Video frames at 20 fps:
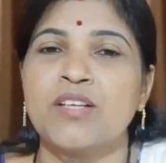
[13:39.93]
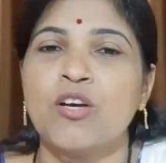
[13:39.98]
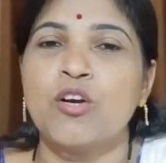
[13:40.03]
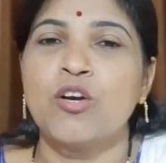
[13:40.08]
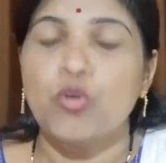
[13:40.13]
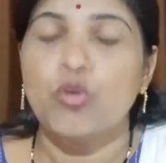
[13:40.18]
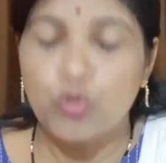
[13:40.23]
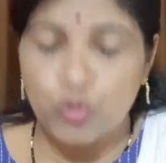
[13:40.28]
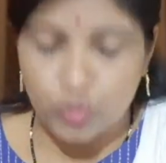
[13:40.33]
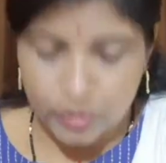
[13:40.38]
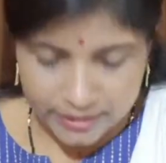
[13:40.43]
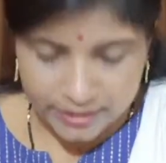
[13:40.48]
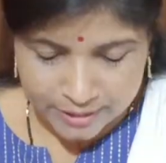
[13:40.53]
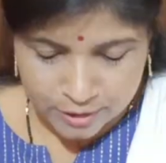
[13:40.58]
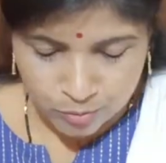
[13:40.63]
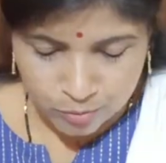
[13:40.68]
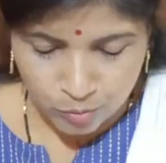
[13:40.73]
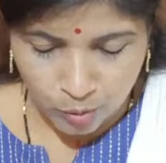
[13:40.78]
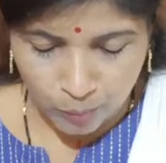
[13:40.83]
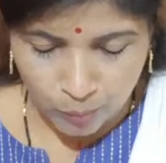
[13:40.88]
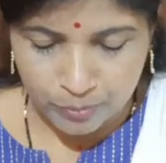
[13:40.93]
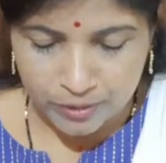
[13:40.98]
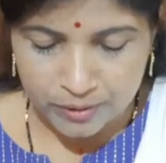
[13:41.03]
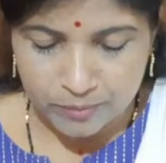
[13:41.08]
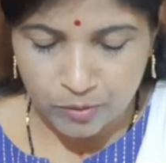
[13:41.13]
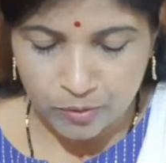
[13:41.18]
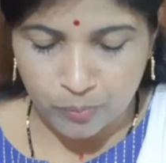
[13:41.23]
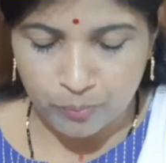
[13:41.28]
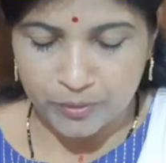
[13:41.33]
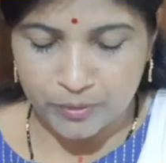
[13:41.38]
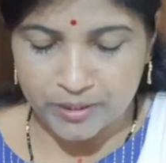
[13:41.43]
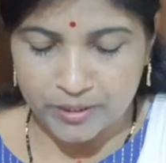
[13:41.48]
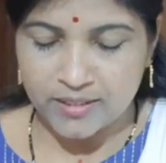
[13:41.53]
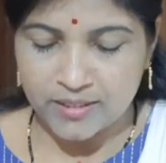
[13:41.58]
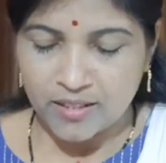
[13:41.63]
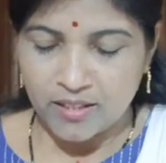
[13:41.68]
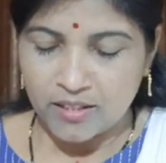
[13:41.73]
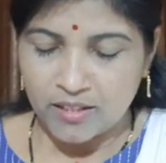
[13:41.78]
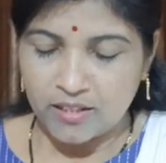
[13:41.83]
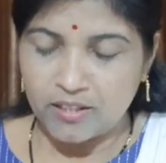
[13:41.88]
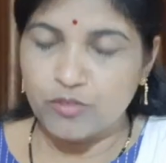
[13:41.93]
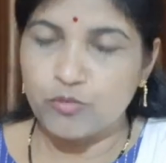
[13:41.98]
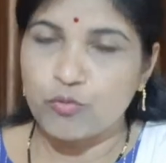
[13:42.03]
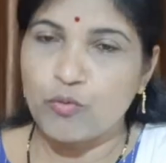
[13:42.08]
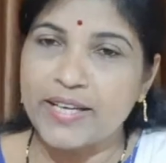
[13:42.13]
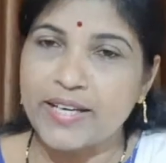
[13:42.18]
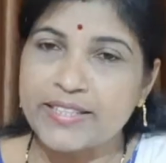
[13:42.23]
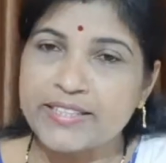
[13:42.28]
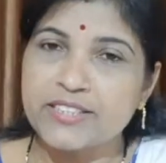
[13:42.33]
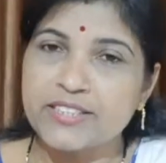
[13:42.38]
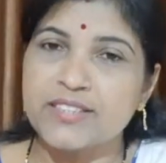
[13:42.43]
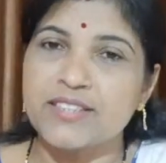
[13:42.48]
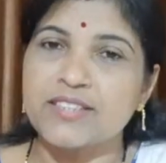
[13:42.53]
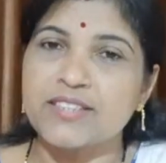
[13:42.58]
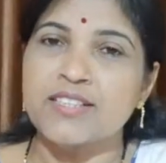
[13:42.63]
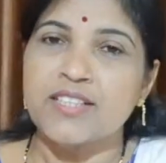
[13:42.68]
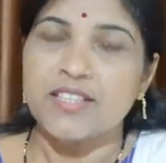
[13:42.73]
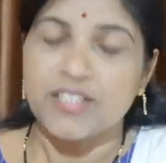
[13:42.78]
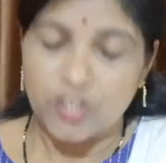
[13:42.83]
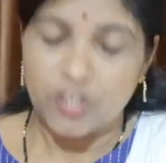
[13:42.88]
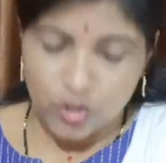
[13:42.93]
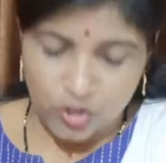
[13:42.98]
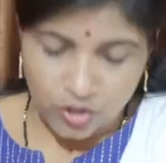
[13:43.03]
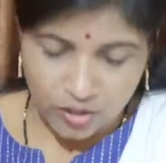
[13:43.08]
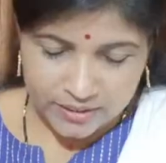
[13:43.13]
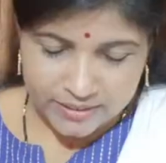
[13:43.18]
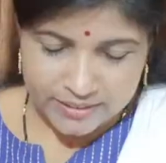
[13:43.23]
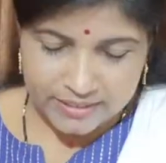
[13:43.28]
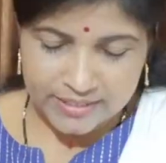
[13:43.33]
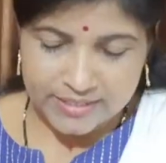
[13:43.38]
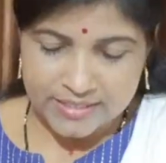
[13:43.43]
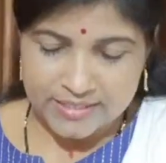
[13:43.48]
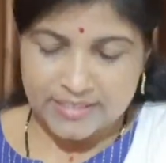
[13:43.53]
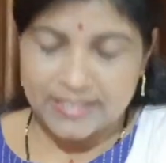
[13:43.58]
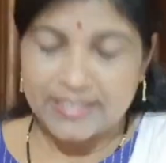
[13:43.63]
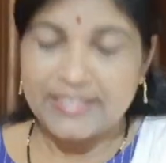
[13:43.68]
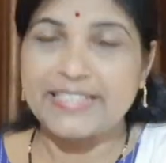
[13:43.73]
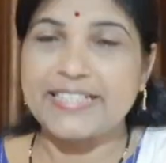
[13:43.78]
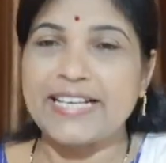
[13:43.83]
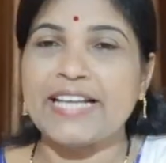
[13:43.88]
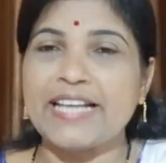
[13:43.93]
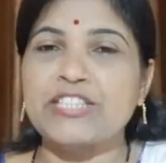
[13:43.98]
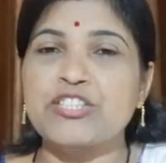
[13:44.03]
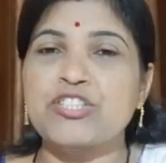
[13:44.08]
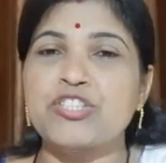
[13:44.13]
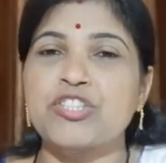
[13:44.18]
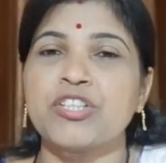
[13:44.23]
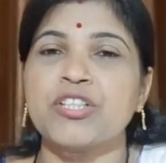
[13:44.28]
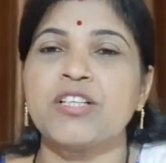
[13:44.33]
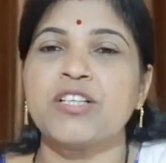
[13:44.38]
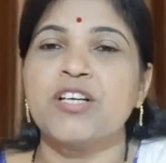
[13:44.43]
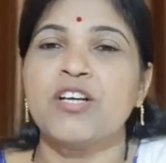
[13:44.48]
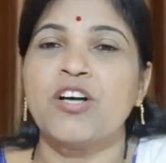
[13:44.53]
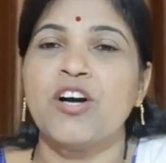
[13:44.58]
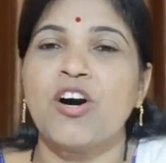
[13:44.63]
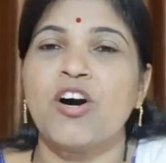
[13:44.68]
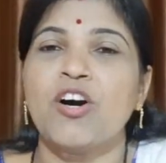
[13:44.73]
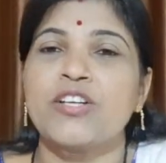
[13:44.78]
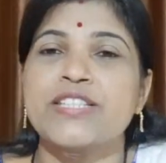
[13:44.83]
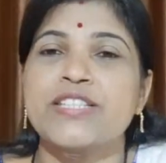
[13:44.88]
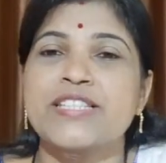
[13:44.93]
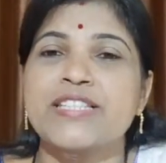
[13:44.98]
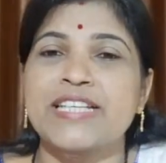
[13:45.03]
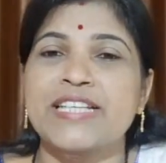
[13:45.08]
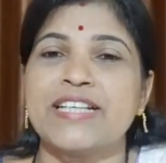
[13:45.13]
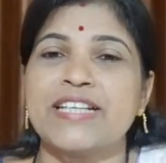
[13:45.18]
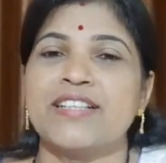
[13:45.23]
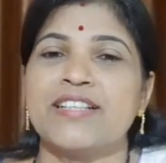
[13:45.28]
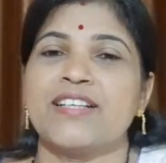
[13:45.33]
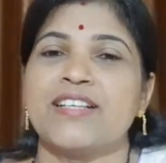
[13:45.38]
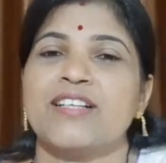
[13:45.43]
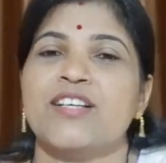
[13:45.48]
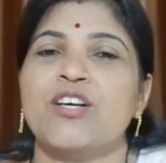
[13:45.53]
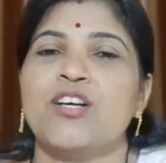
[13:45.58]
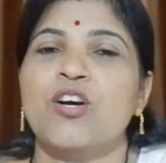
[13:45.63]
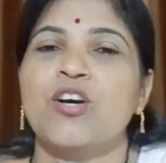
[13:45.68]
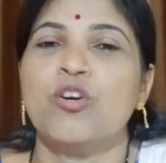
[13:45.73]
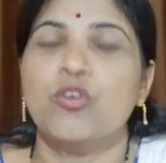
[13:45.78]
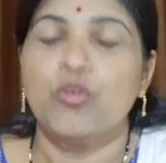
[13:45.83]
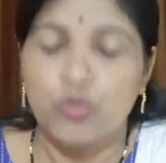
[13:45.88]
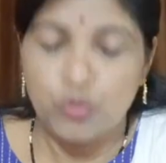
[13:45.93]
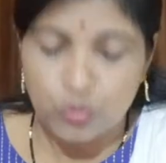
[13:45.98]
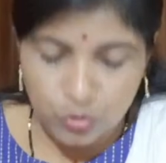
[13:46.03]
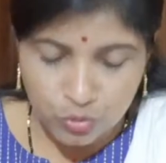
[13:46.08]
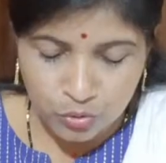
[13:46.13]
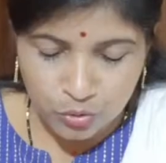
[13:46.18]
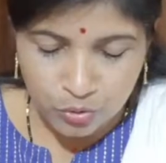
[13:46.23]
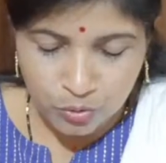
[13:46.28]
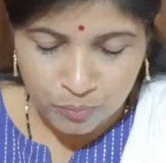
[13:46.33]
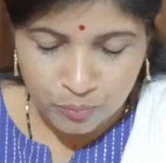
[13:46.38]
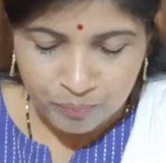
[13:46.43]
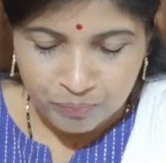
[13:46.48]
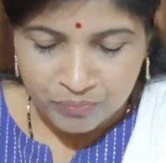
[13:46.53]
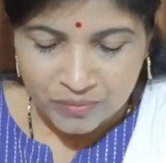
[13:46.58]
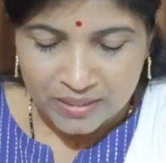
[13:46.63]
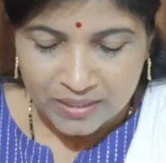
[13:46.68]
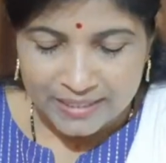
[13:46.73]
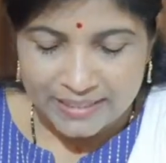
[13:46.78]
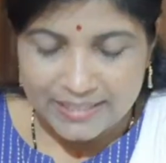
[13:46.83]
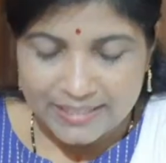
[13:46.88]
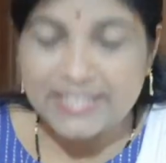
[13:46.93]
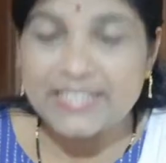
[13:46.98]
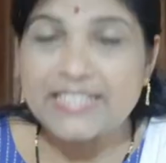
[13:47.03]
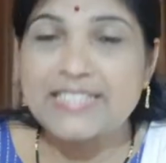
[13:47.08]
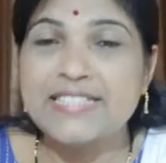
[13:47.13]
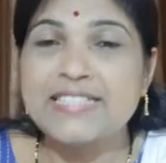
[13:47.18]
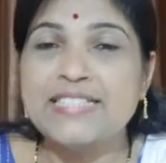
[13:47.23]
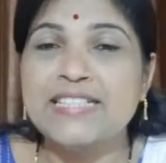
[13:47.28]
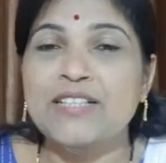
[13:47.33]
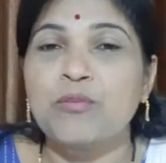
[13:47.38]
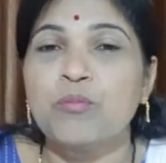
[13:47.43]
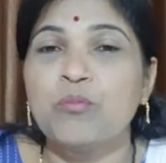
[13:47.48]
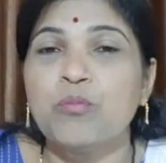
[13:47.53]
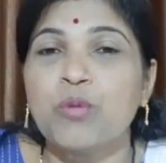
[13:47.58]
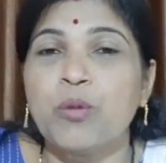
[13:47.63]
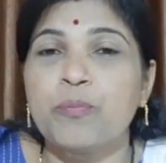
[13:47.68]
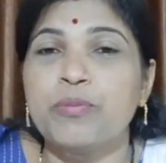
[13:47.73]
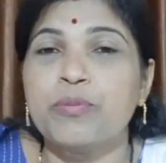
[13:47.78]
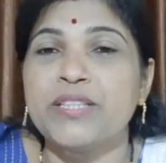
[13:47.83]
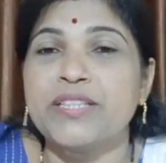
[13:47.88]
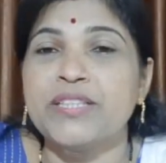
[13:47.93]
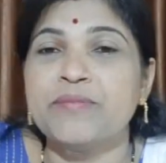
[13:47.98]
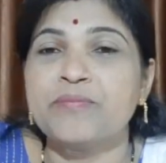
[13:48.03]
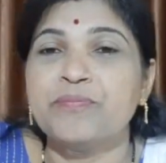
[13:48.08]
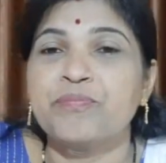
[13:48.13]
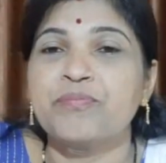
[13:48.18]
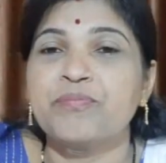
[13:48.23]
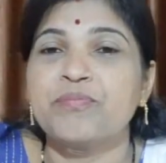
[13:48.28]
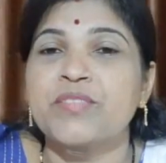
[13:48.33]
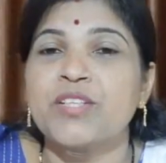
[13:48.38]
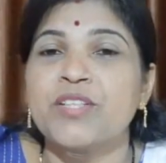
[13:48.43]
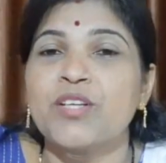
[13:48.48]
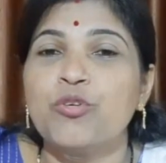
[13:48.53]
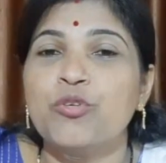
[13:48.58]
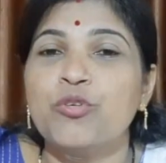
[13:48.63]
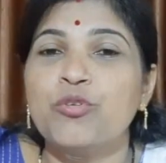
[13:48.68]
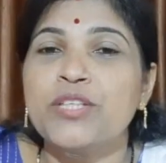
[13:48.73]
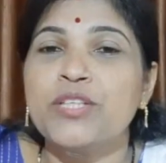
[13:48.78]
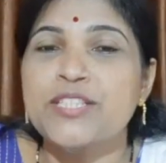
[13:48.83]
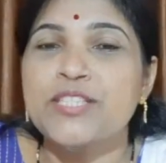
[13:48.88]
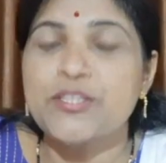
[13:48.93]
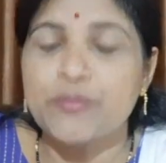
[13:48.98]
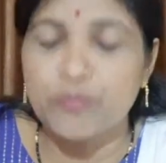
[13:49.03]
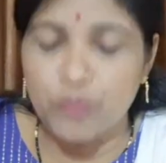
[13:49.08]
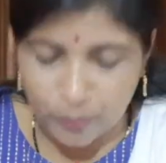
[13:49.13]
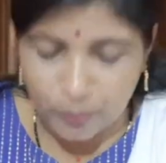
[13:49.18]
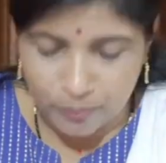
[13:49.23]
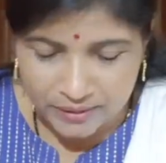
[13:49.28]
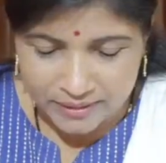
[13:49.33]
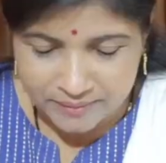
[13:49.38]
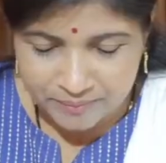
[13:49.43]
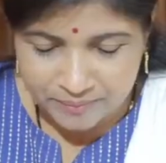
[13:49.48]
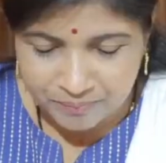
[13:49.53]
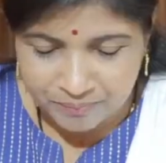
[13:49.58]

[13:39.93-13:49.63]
Who is Mopin? Mopin, a warrior, goddess, dancer, or singer. Who is Mopin? Who is Mopin?